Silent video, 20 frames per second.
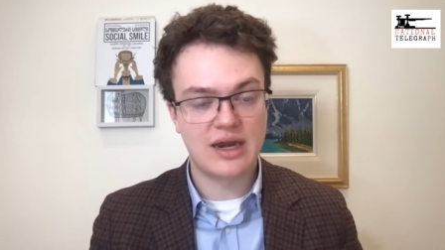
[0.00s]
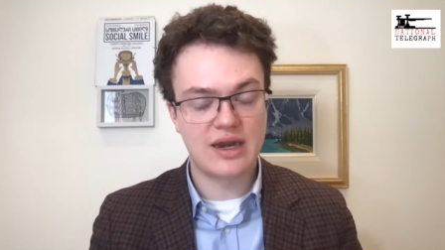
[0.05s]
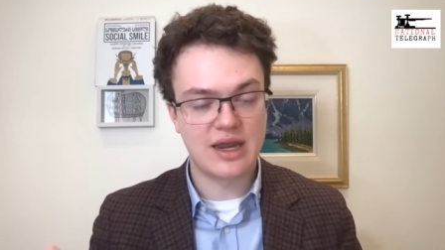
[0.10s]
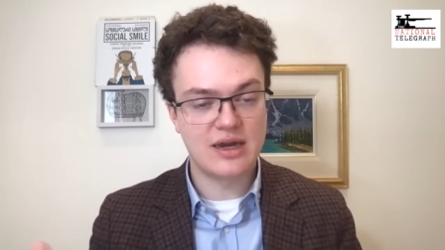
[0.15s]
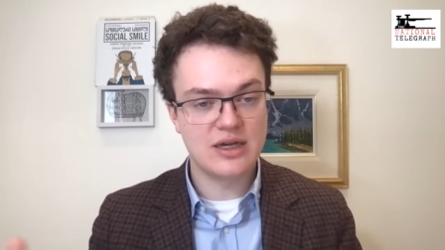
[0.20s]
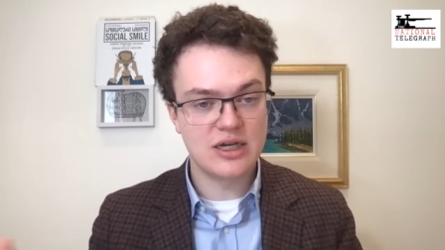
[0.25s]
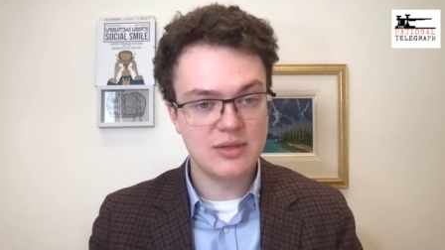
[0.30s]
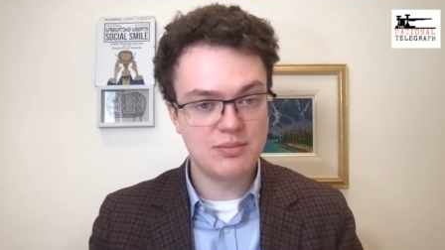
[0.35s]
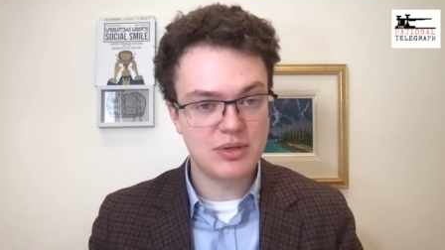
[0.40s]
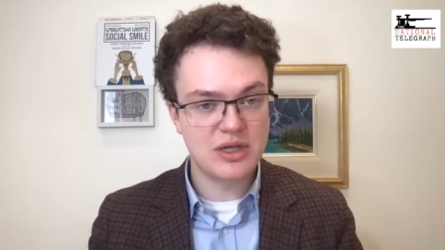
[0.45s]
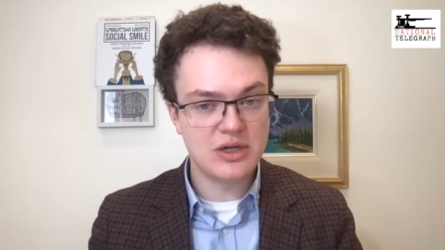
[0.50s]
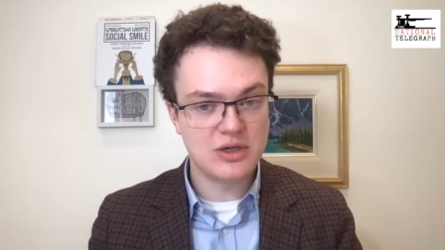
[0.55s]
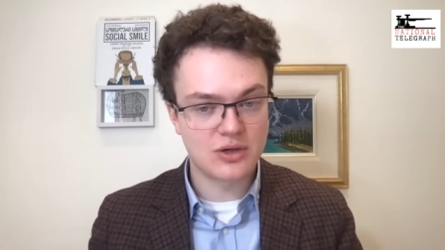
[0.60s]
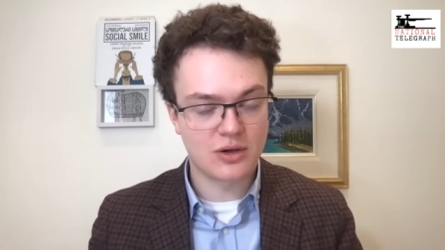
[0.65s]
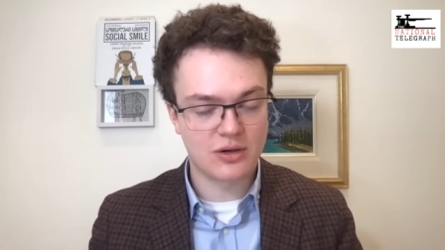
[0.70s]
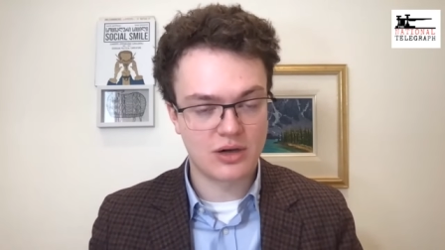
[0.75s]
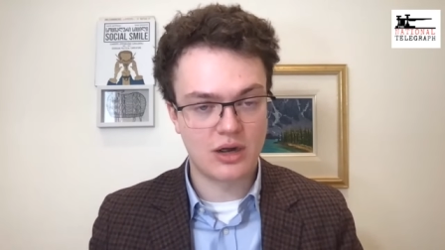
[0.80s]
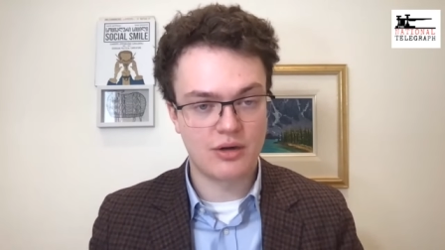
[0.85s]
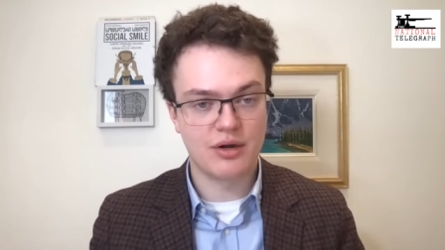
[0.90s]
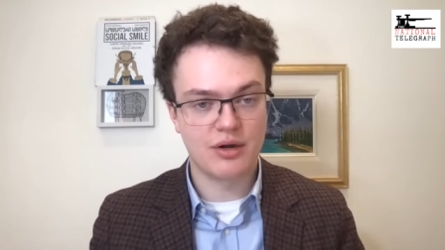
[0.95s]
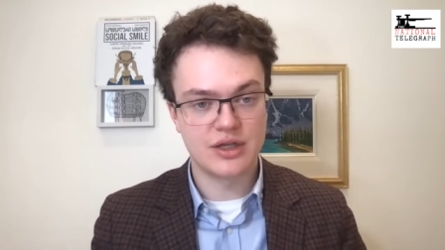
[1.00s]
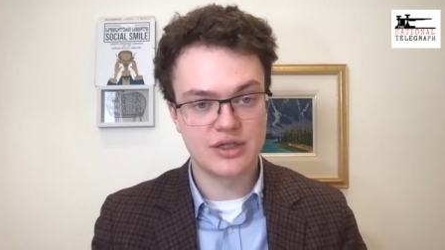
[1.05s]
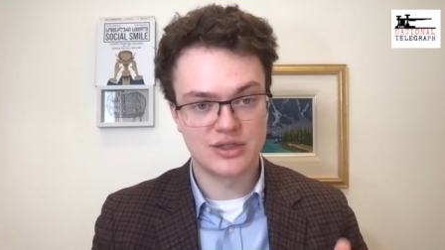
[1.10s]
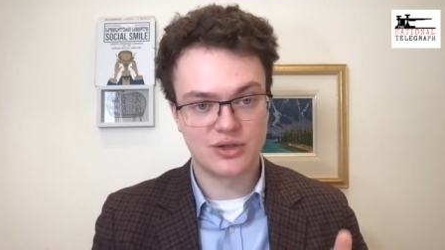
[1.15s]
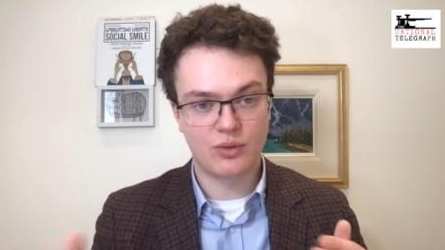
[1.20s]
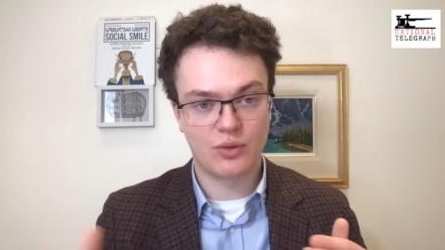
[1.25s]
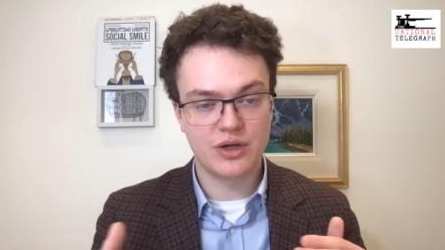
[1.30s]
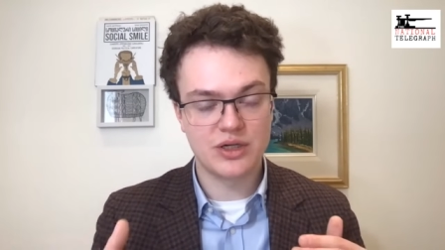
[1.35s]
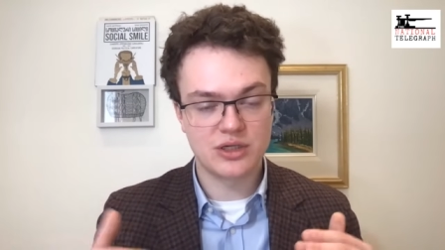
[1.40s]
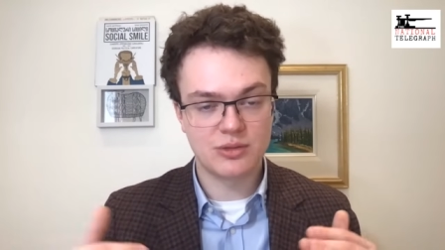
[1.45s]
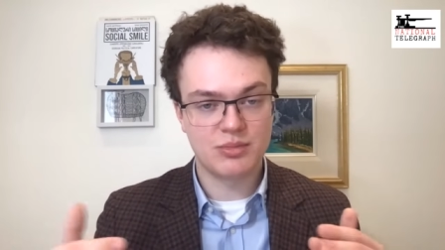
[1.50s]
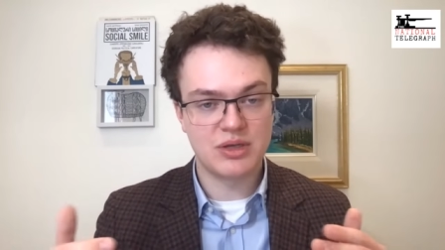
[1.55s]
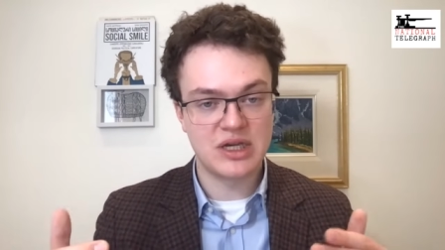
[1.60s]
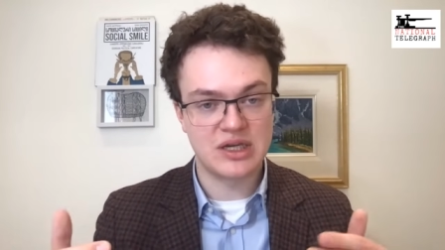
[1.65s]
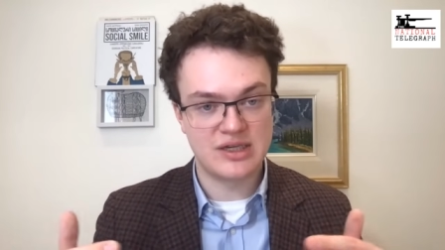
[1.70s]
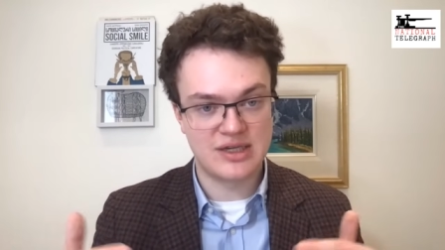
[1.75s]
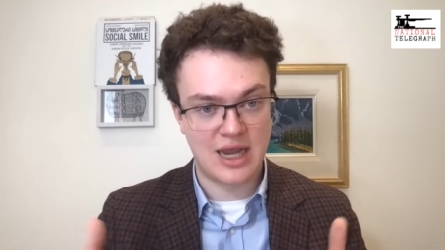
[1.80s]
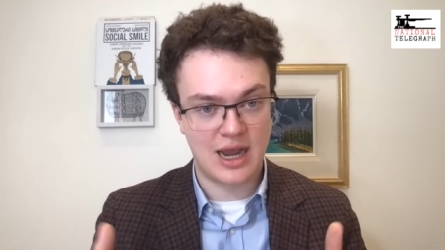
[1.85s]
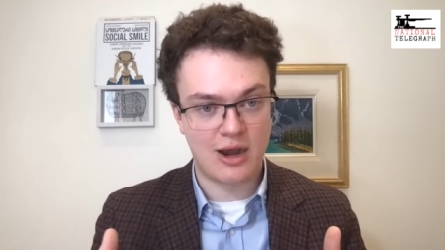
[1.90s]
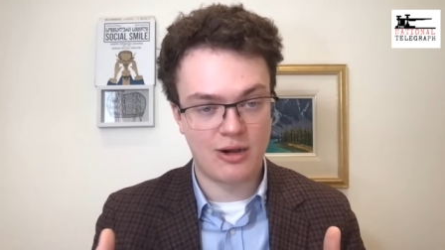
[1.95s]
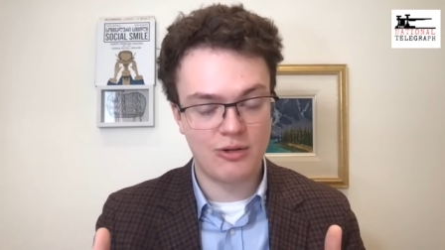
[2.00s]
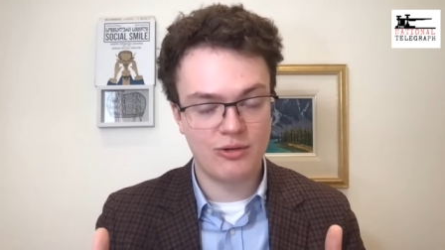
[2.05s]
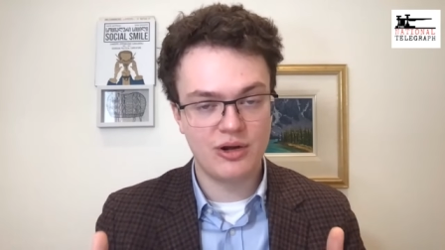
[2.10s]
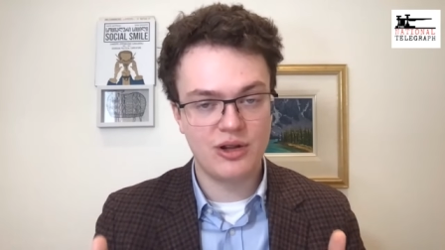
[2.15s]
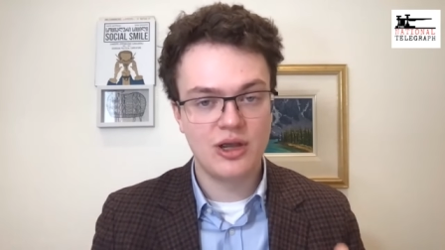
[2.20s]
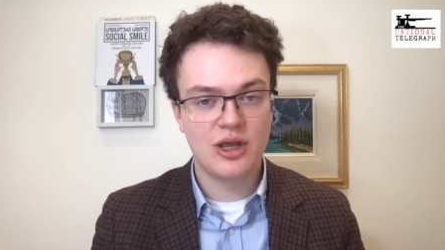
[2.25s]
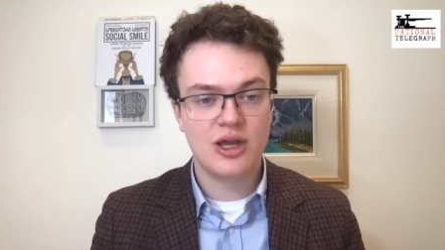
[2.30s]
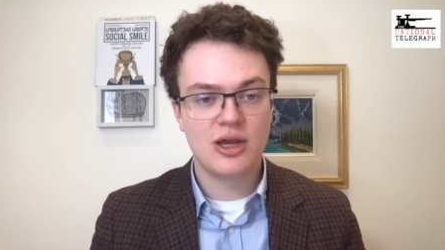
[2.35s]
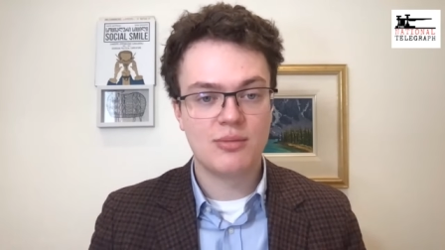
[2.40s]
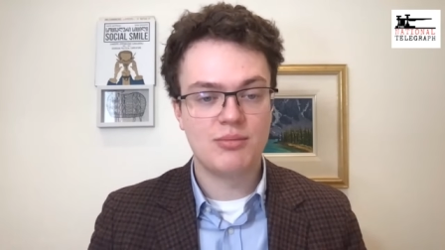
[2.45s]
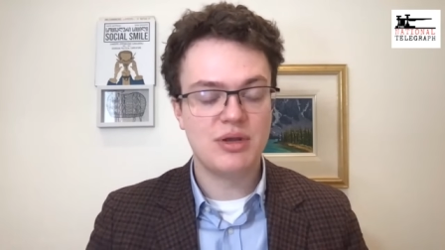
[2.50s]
and N D P turnout is going to be down